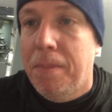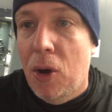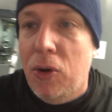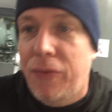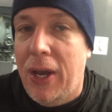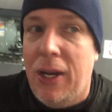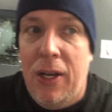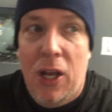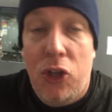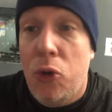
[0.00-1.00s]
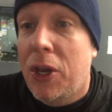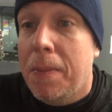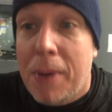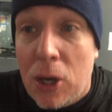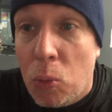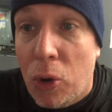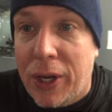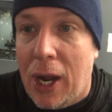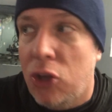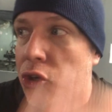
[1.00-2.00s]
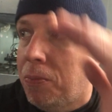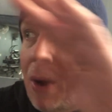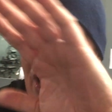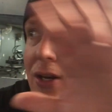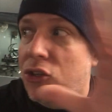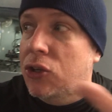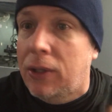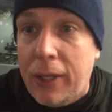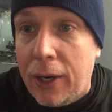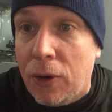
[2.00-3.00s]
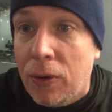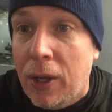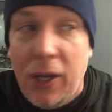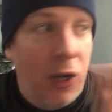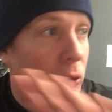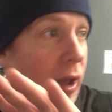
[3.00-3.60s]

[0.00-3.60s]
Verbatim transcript: motivated. You get better workouts. Your mind is clear. You don't